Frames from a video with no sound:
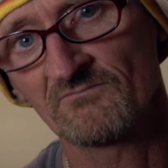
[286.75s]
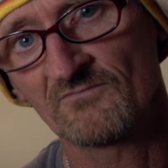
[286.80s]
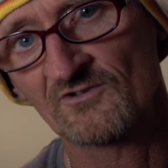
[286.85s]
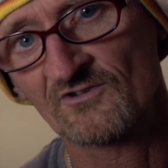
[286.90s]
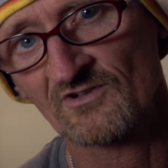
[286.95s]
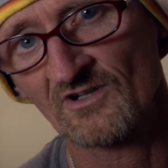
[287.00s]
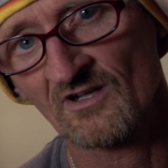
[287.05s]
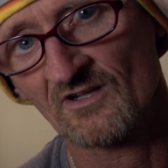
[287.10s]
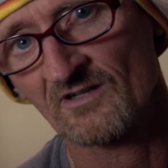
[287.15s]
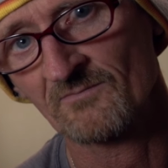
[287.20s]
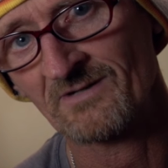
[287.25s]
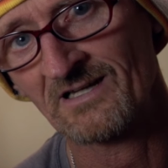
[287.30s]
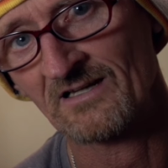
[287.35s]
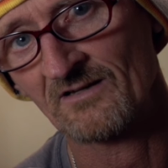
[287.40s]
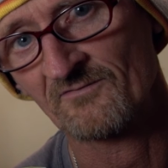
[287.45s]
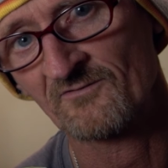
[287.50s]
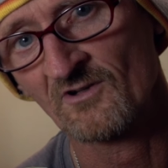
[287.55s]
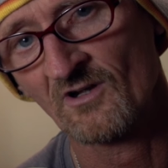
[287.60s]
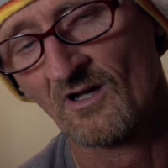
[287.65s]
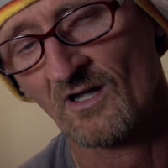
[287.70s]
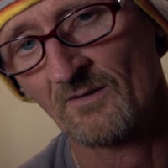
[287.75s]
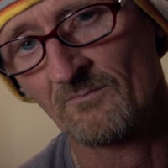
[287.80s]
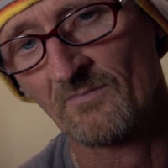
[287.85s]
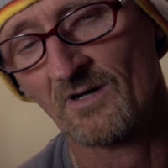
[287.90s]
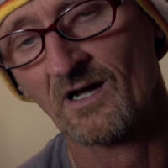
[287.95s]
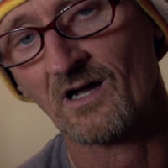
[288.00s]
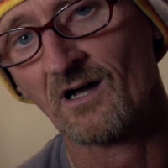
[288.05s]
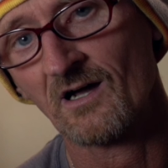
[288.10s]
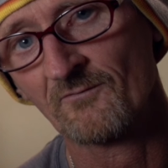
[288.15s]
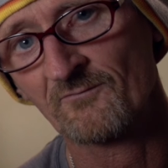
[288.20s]
certain amount of time
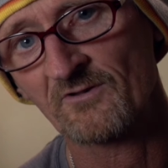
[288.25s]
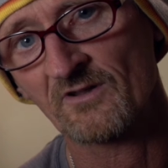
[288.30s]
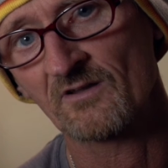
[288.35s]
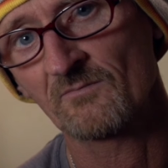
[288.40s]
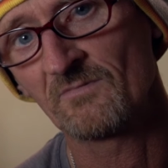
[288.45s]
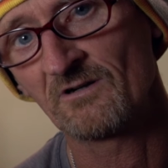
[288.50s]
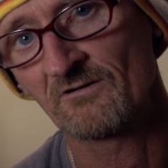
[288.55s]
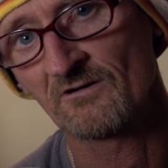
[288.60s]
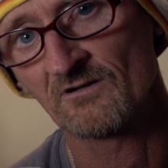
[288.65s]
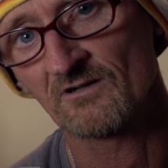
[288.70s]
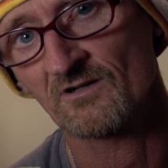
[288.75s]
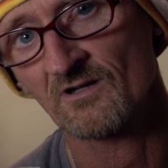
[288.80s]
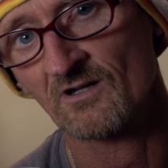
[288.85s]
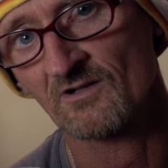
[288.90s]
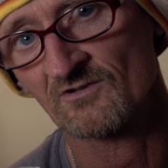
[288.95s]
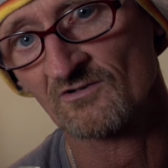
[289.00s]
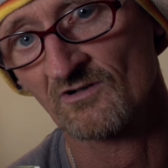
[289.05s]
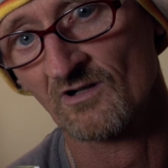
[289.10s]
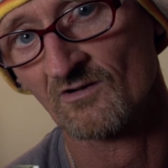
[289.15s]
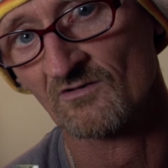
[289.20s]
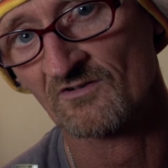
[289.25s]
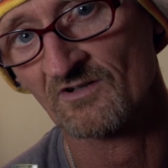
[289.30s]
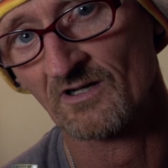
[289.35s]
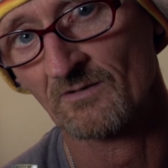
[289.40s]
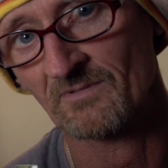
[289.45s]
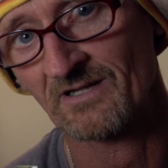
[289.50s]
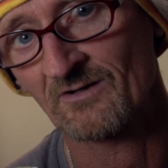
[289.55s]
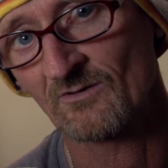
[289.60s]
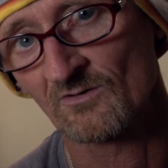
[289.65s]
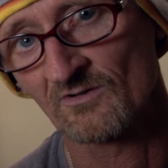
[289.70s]
after the mirror has locked
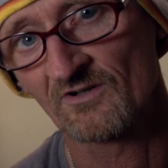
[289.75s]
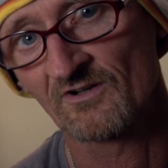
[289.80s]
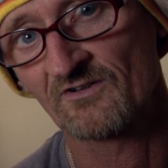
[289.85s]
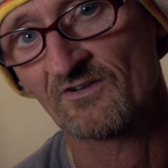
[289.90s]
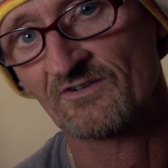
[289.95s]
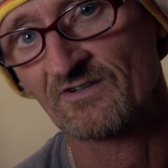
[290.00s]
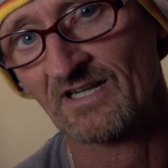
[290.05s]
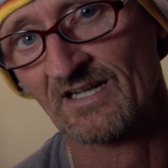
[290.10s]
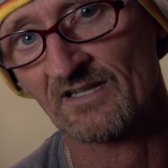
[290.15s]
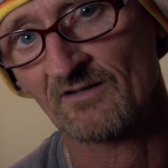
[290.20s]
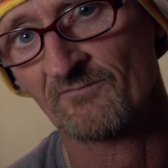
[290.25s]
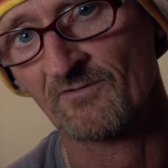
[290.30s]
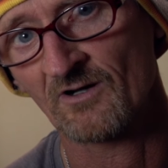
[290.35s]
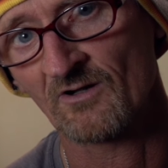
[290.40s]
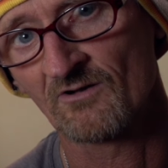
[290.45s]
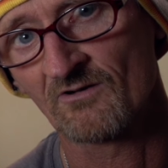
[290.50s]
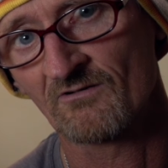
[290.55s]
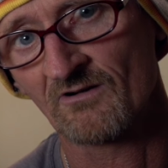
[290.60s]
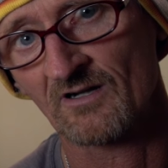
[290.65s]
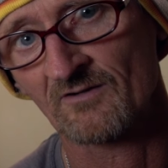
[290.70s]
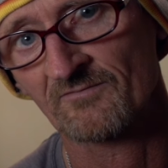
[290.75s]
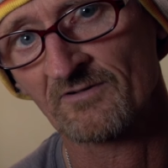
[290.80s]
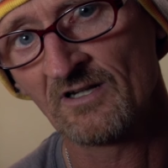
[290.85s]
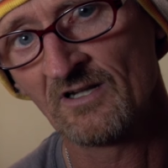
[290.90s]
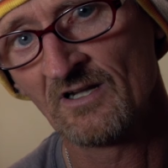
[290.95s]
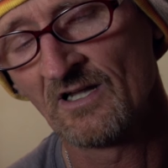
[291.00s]
up in order to take the photograph.